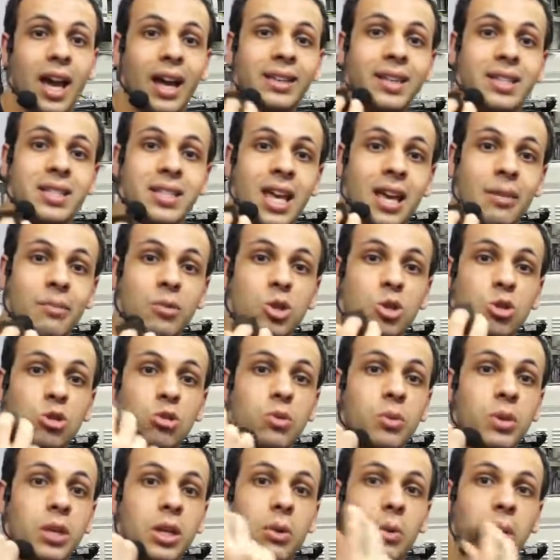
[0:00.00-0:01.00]
And the same is
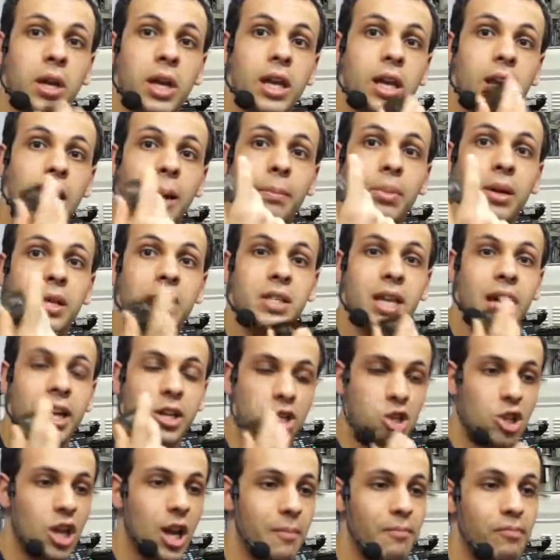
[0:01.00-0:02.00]
true when you heat up a
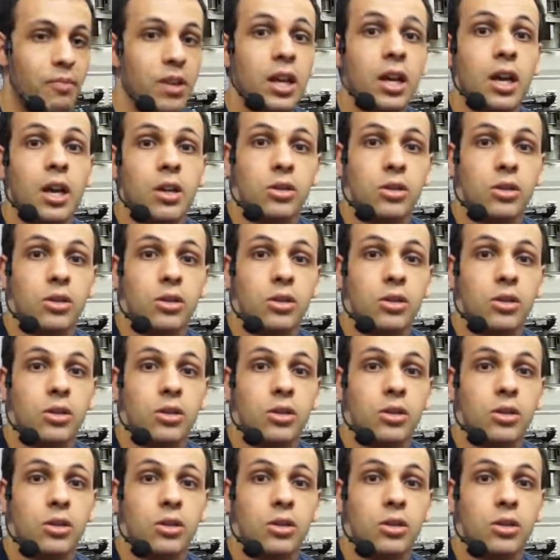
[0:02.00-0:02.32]
dead chip.